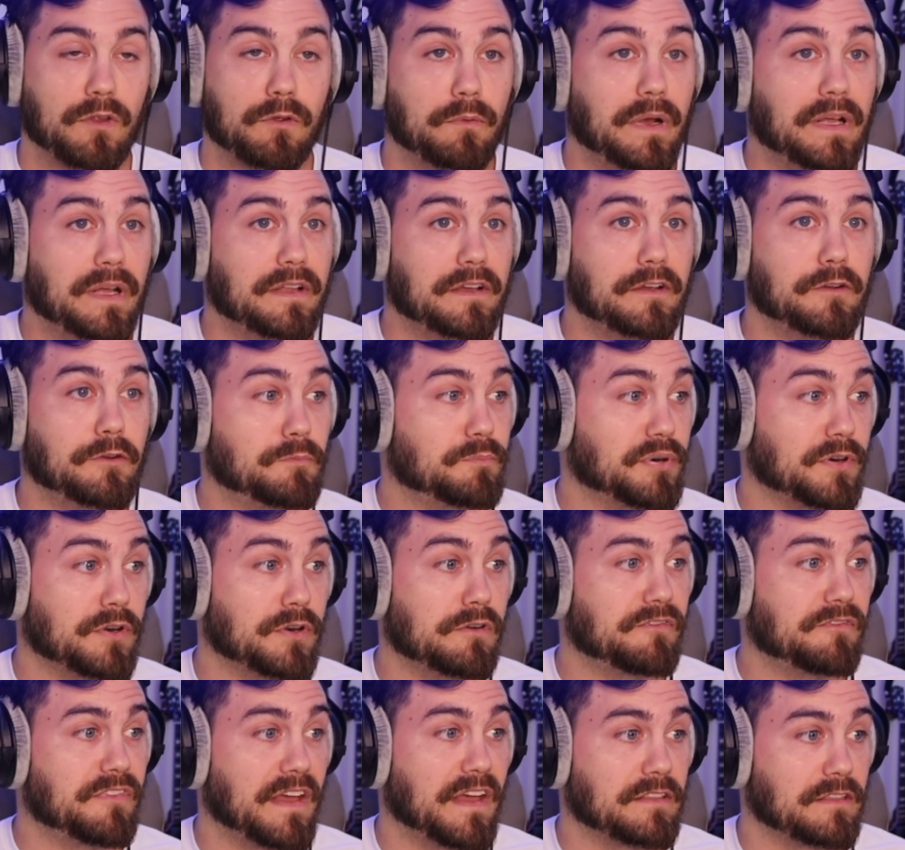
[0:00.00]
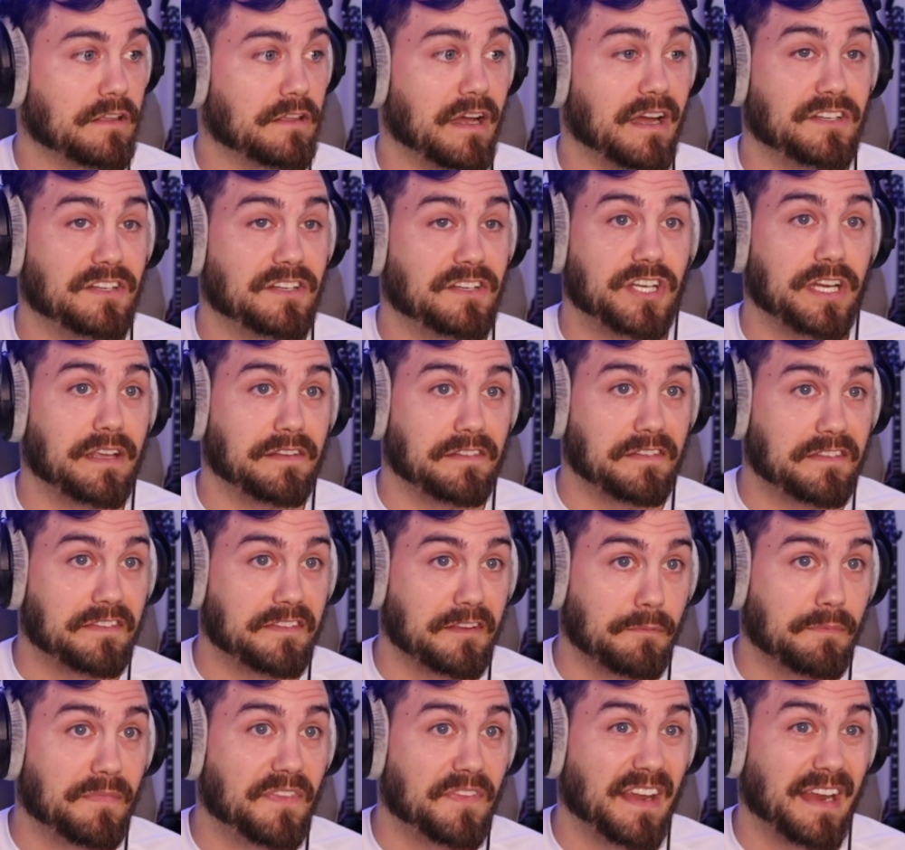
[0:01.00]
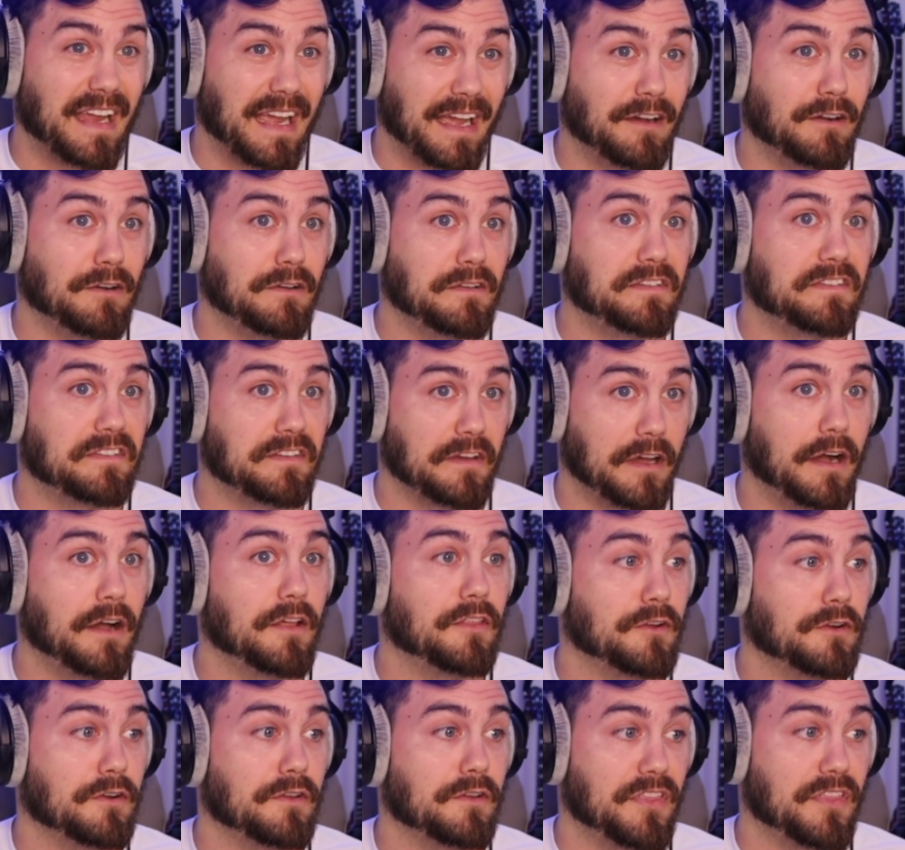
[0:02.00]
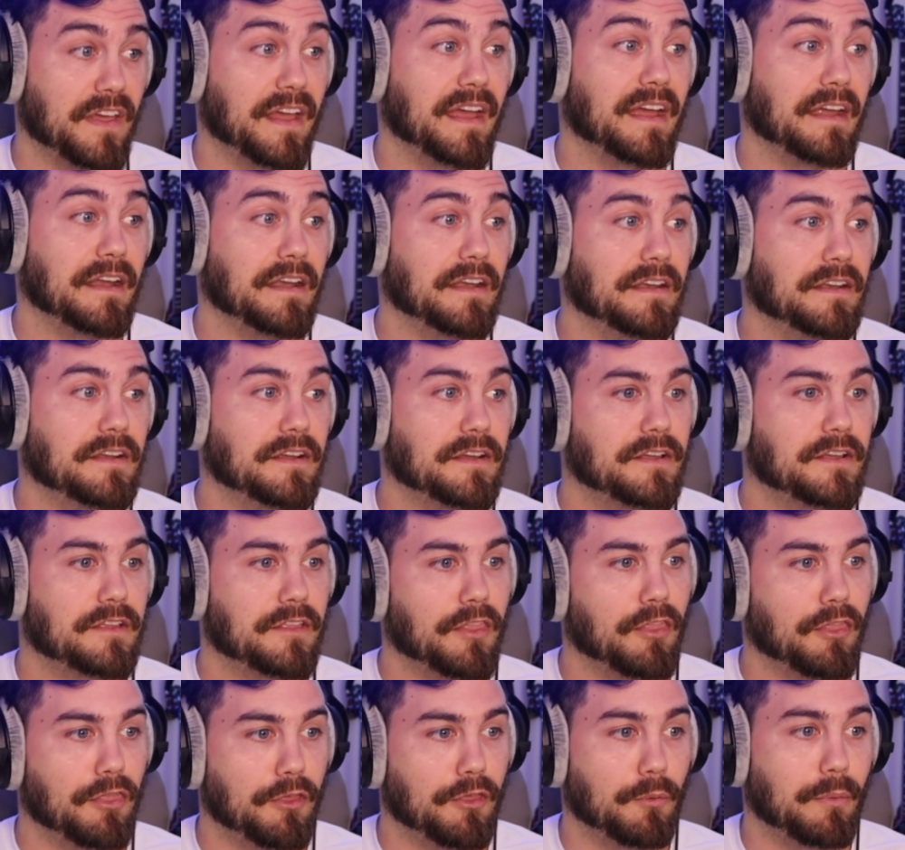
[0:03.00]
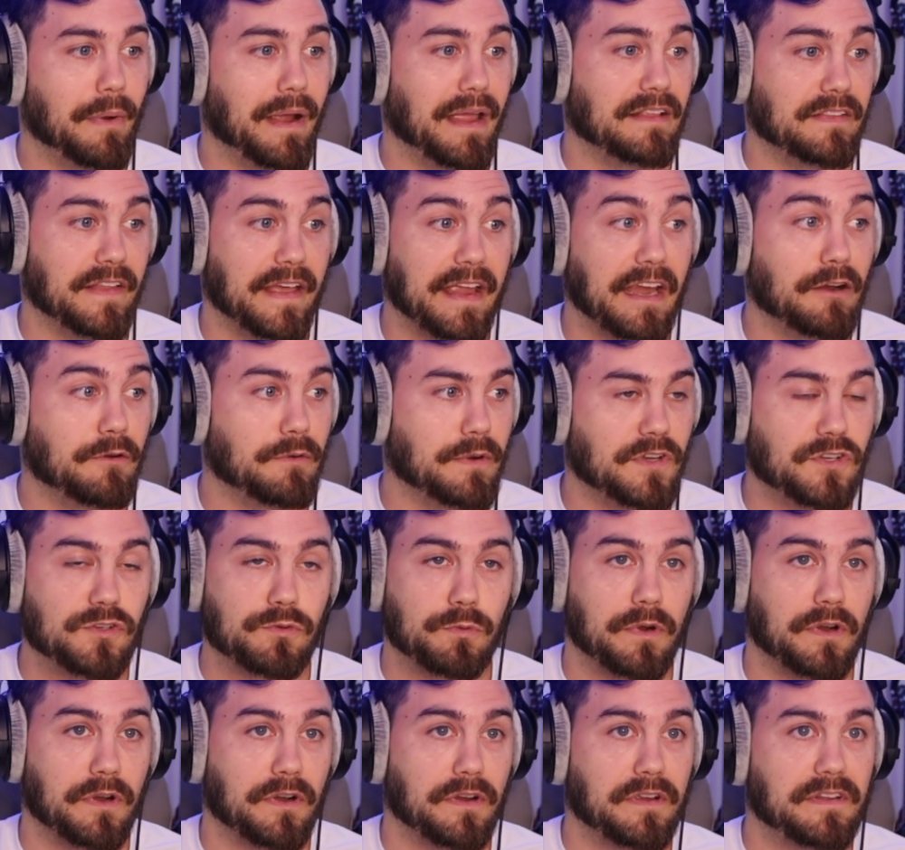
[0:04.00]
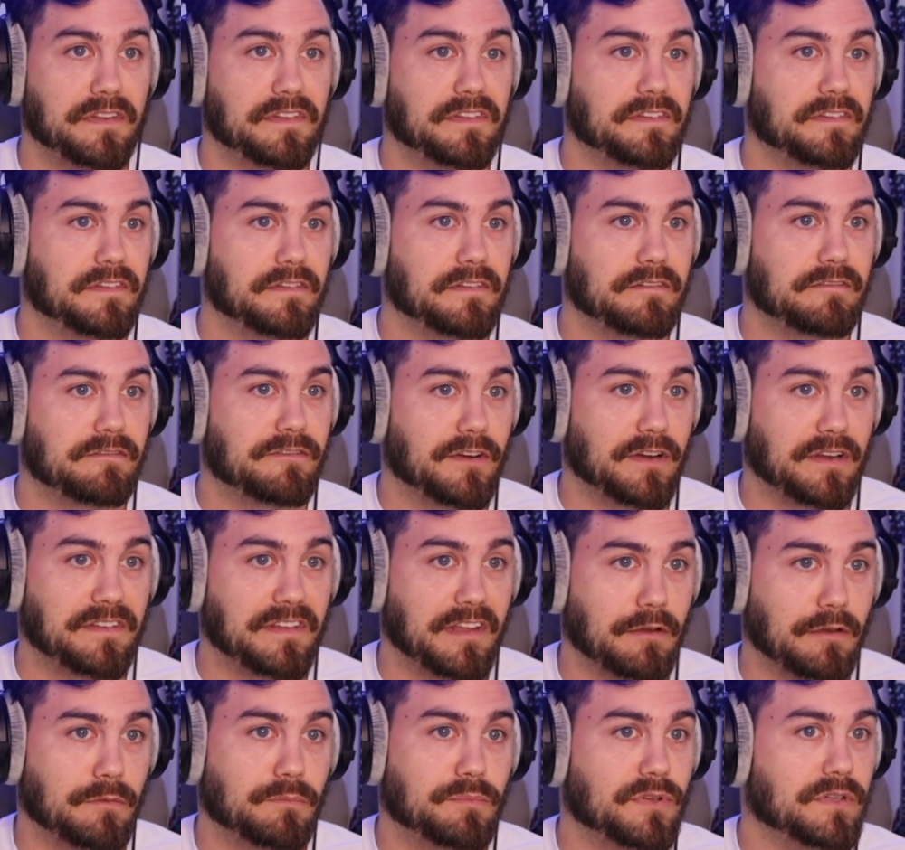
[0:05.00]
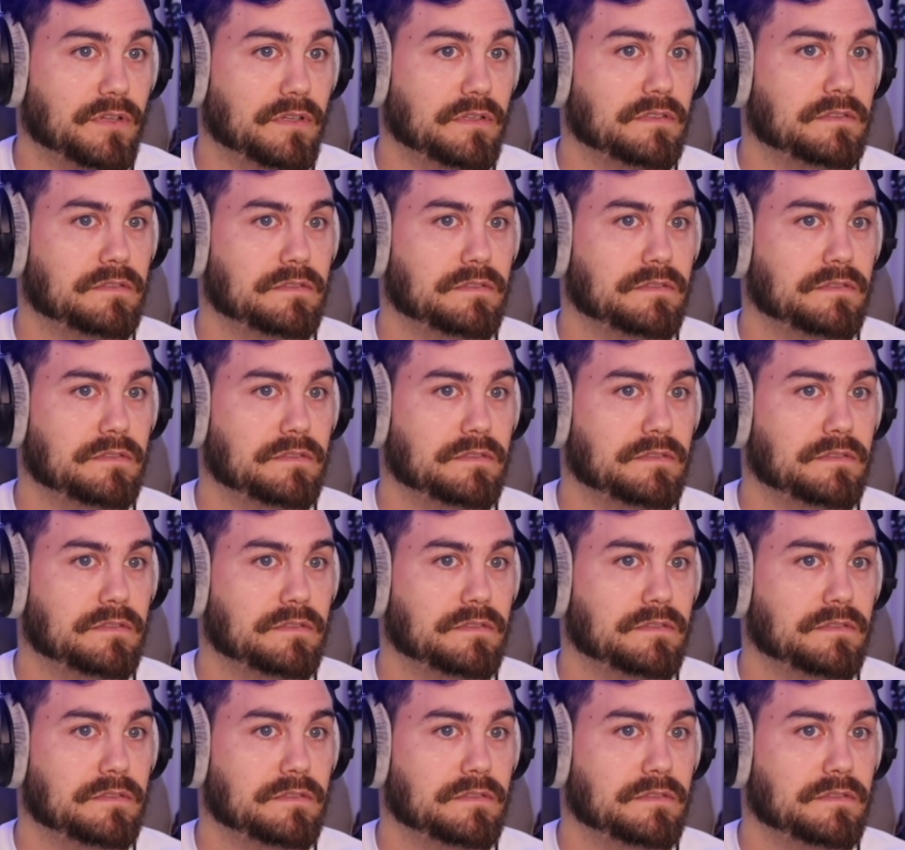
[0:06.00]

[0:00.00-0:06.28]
Well, it would prove that logic is something else other than the way language works, for example.